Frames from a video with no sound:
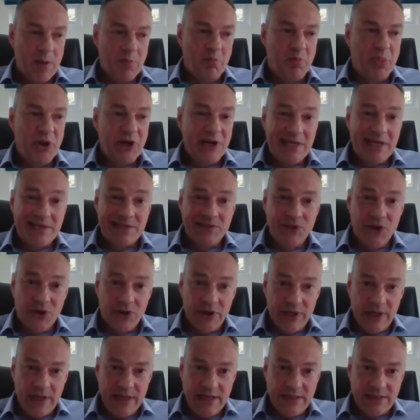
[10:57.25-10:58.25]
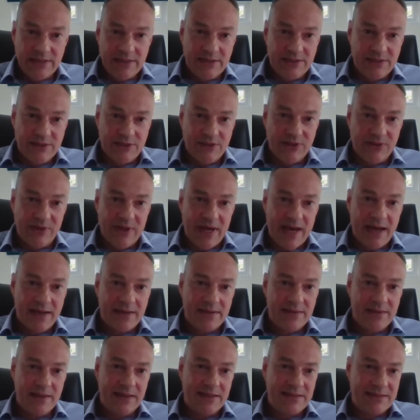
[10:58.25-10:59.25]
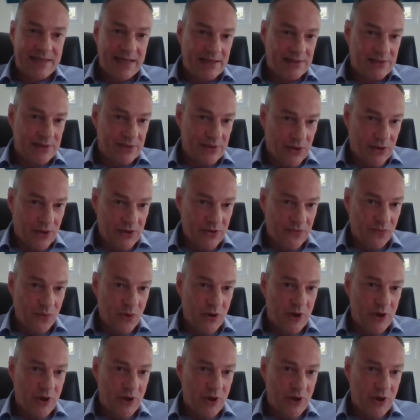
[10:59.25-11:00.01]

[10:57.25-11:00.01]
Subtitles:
But it's not easy to do that. It takes a lot of